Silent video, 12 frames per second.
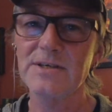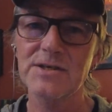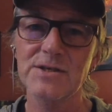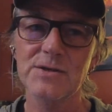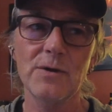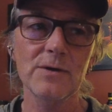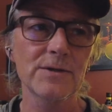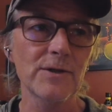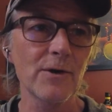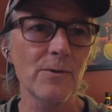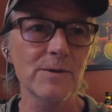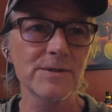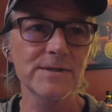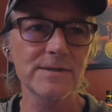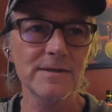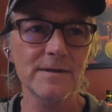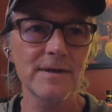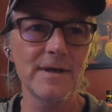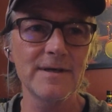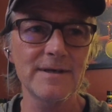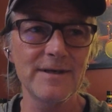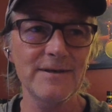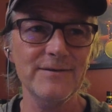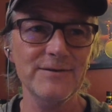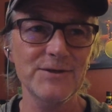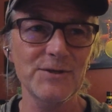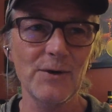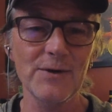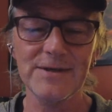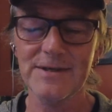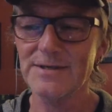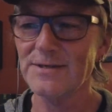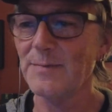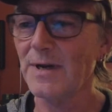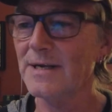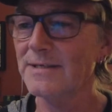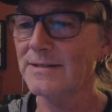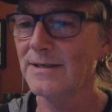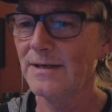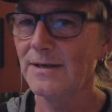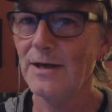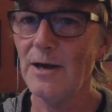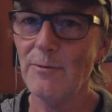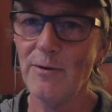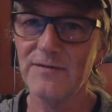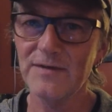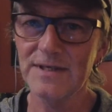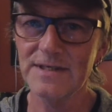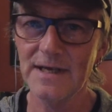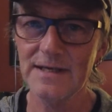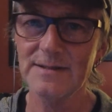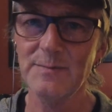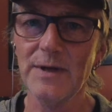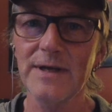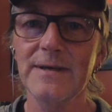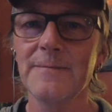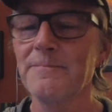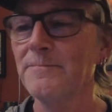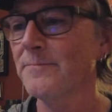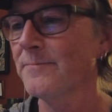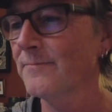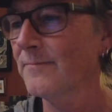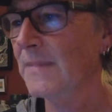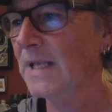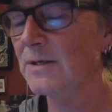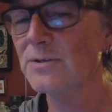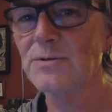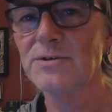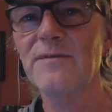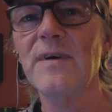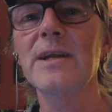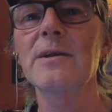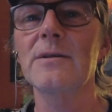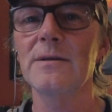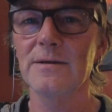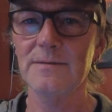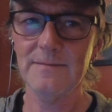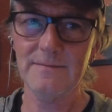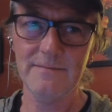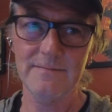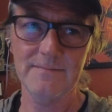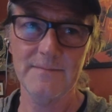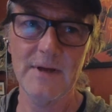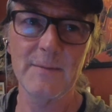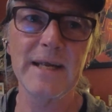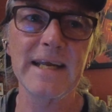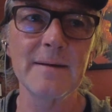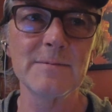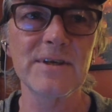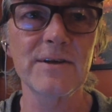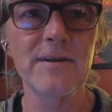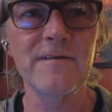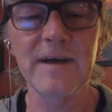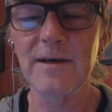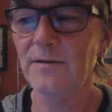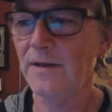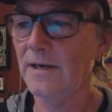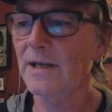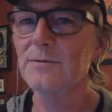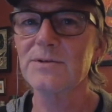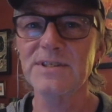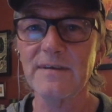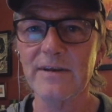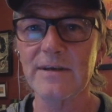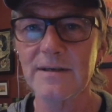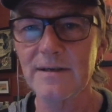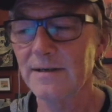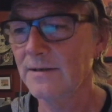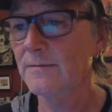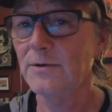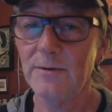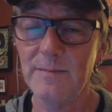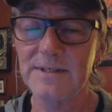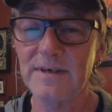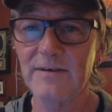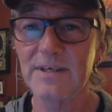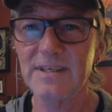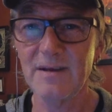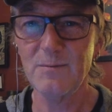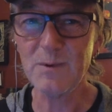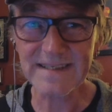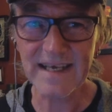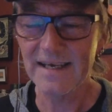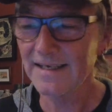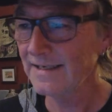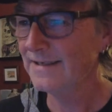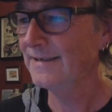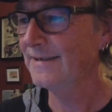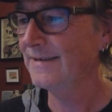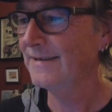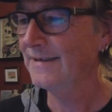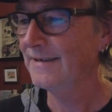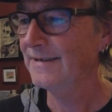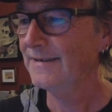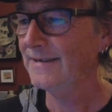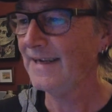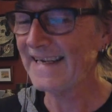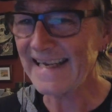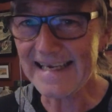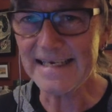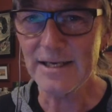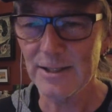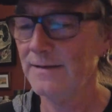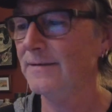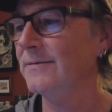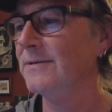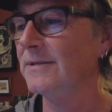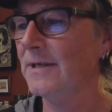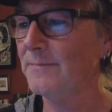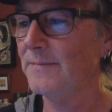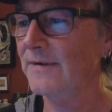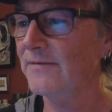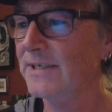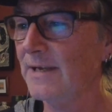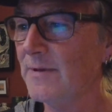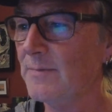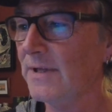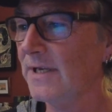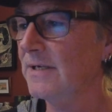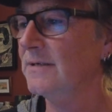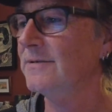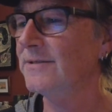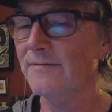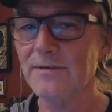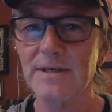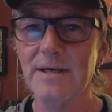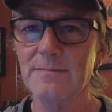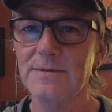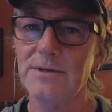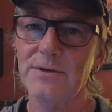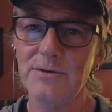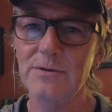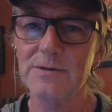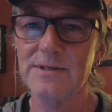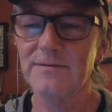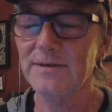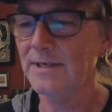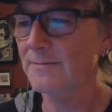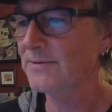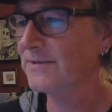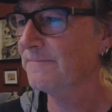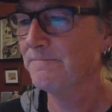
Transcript: in Scotland are always shocked and surprised how often these guys play. Because it's the final. How many games are in the final then? I go 7. Could be 7. He's like, what? Again? Because, yep, every time they play, 7 games. Could go 7 games.